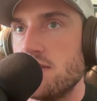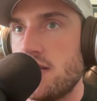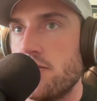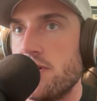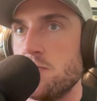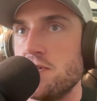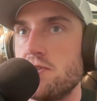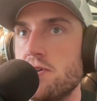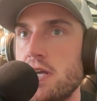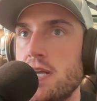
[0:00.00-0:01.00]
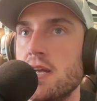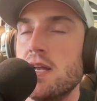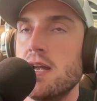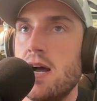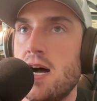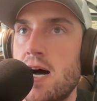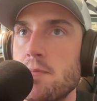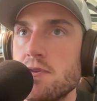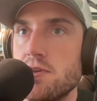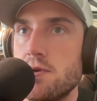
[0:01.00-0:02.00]
like a Christmas tree.
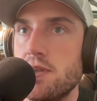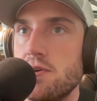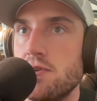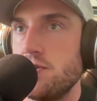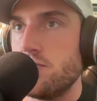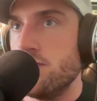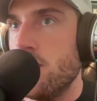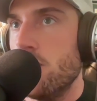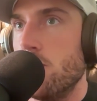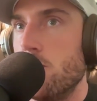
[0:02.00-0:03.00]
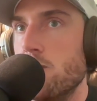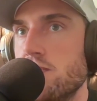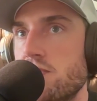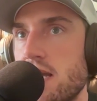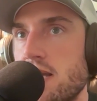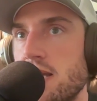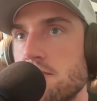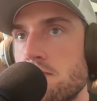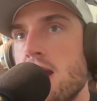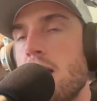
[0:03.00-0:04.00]
So there's no second
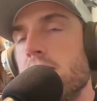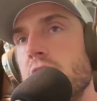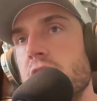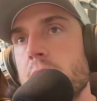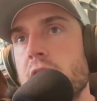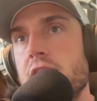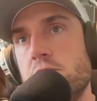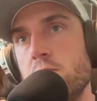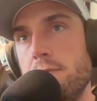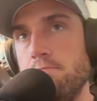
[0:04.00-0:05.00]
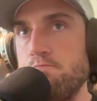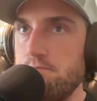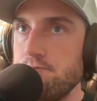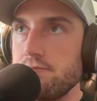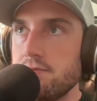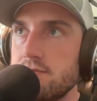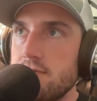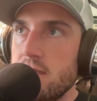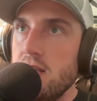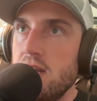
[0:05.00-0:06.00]
guess. And think about it this way,
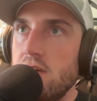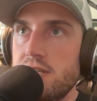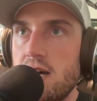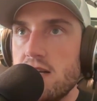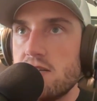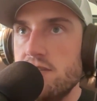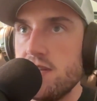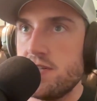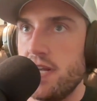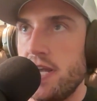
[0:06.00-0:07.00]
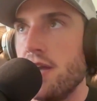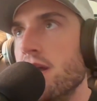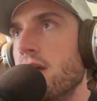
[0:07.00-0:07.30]
docs listening,